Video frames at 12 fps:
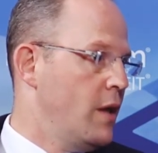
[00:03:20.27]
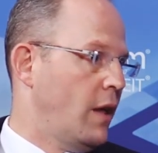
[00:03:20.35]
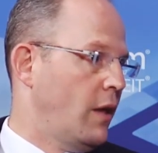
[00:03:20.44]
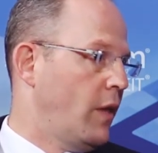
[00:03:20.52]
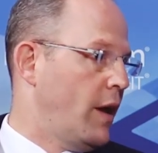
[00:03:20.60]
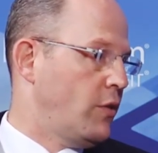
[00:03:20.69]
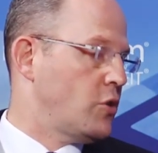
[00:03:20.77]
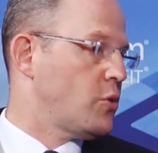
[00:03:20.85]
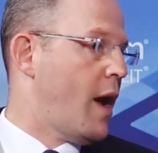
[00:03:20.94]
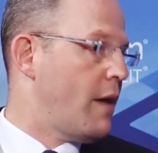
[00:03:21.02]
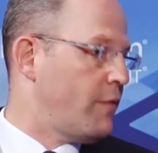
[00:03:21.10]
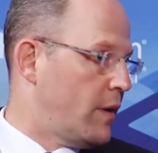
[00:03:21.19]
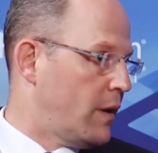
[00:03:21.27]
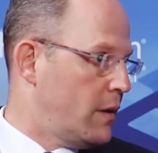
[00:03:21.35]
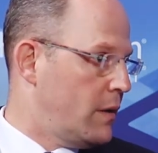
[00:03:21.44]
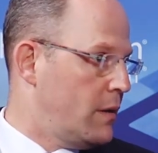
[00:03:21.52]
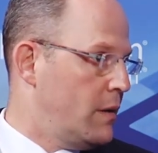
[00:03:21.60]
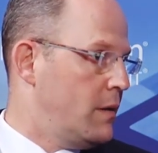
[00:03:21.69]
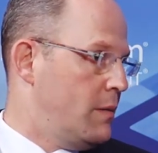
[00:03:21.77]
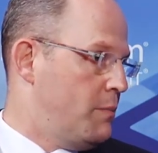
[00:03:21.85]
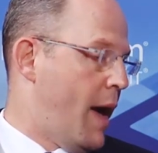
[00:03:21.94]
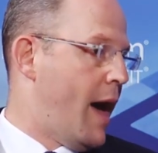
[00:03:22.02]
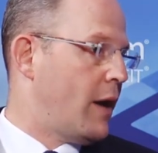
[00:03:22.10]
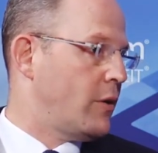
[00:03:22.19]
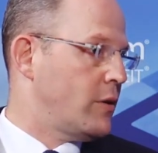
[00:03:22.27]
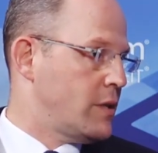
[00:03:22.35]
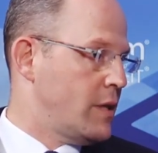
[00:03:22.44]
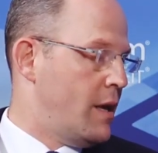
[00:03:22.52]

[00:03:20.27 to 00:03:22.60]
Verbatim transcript: They like the traffic patterns